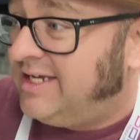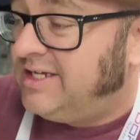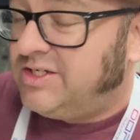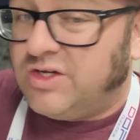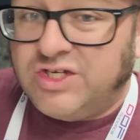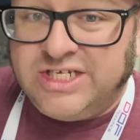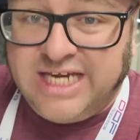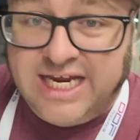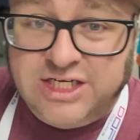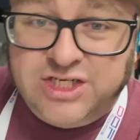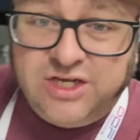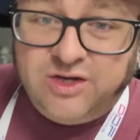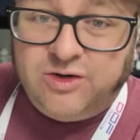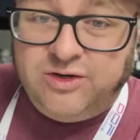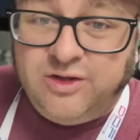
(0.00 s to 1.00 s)
So stay
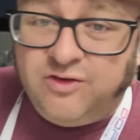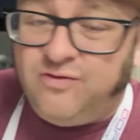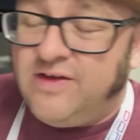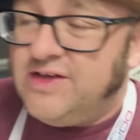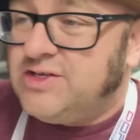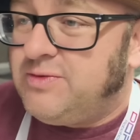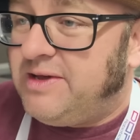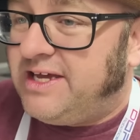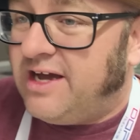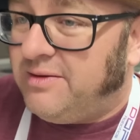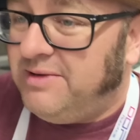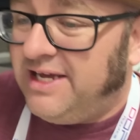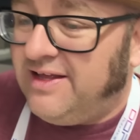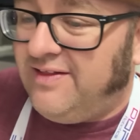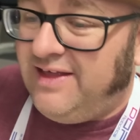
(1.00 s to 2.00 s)
tuned. Those videos will be
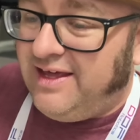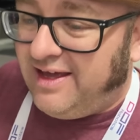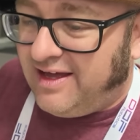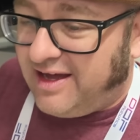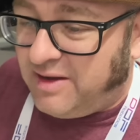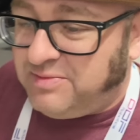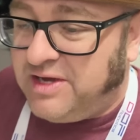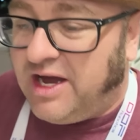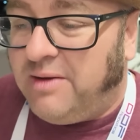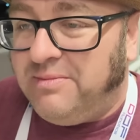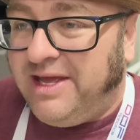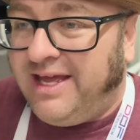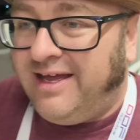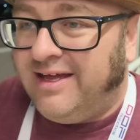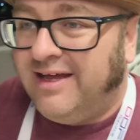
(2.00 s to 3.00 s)
coming in the
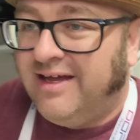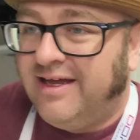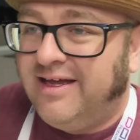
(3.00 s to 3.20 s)
upcoming